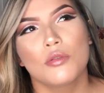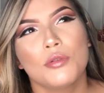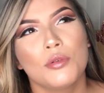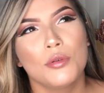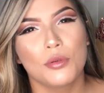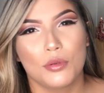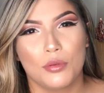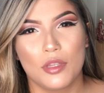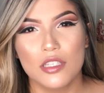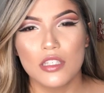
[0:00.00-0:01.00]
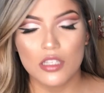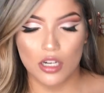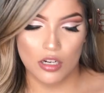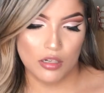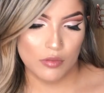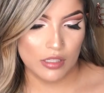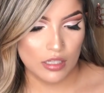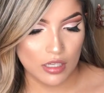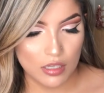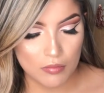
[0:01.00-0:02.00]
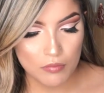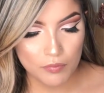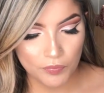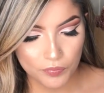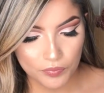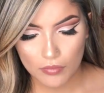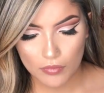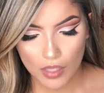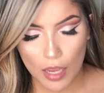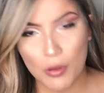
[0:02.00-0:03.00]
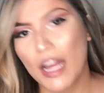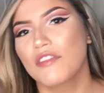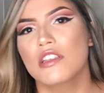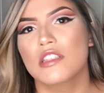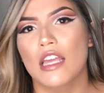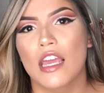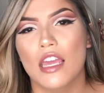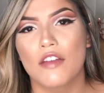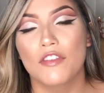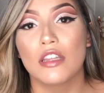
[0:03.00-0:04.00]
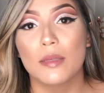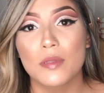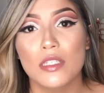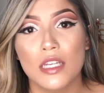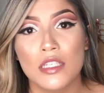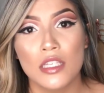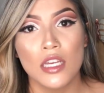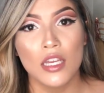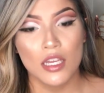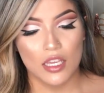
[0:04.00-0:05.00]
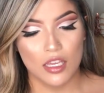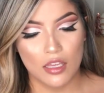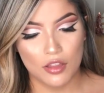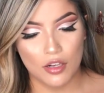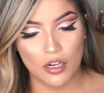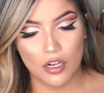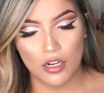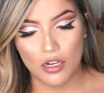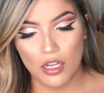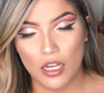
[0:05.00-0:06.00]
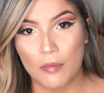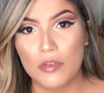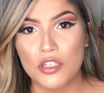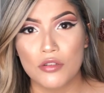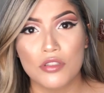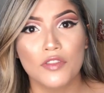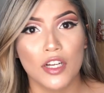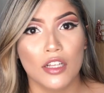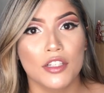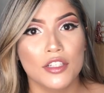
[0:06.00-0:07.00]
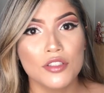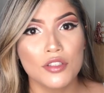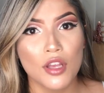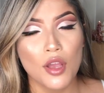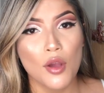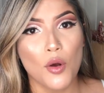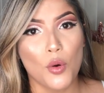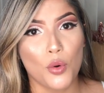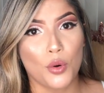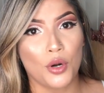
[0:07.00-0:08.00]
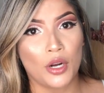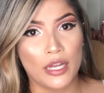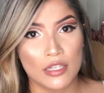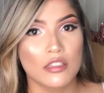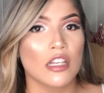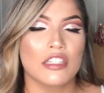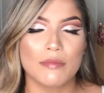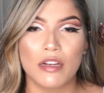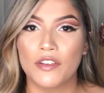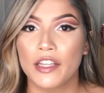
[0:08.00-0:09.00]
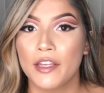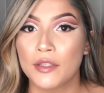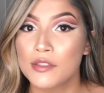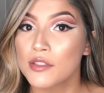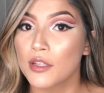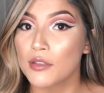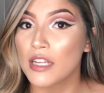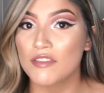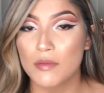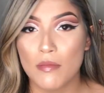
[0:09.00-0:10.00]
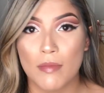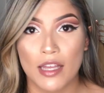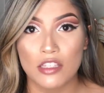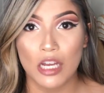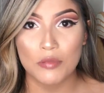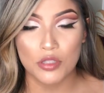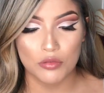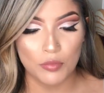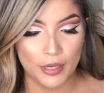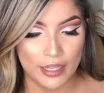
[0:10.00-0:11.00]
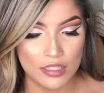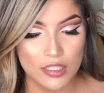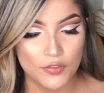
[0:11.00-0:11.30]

Ooh, this is a hard one. I would have to say for lipsticks, either Dose of Colors or Anastasia Beverly Hills. Those have to be my top two brands